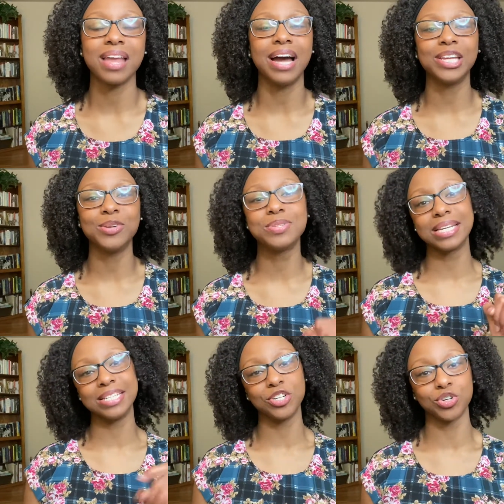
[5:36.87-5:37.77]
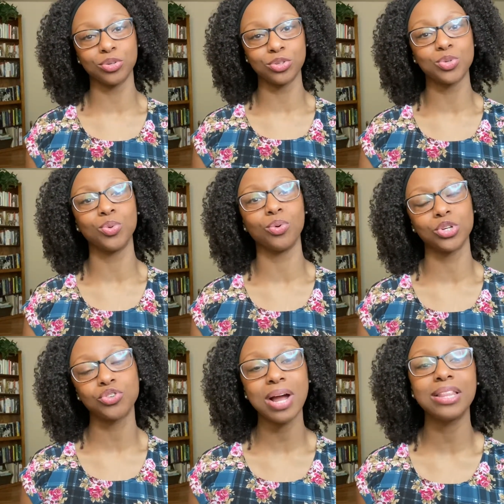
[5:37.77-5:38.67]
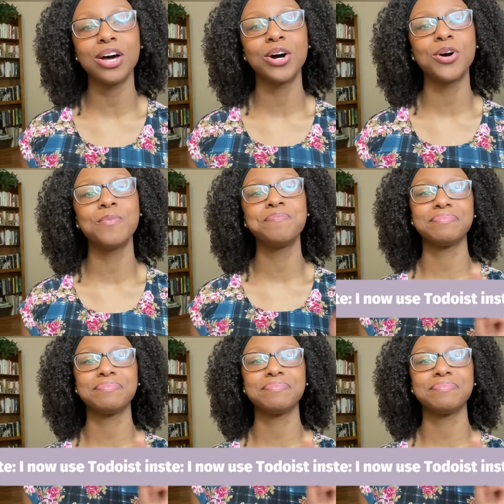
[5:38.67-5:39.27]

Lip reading: I use a digital tool, Trello.